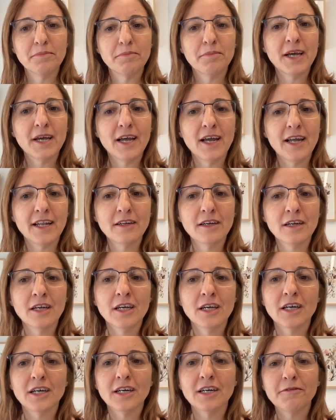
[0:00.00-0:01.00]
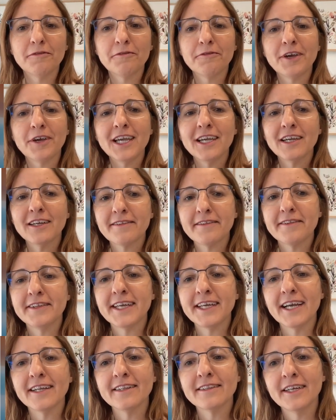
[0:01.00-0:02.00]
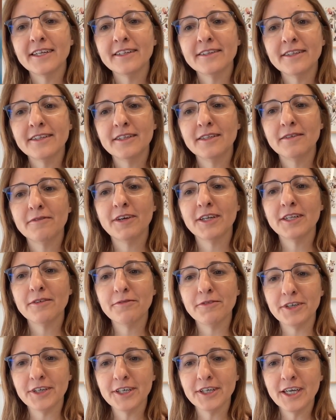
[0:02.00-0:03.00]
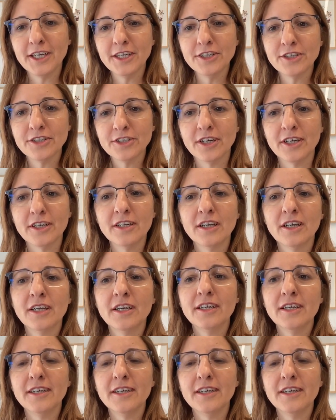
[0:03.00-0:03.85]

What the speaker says: man faked the identity verification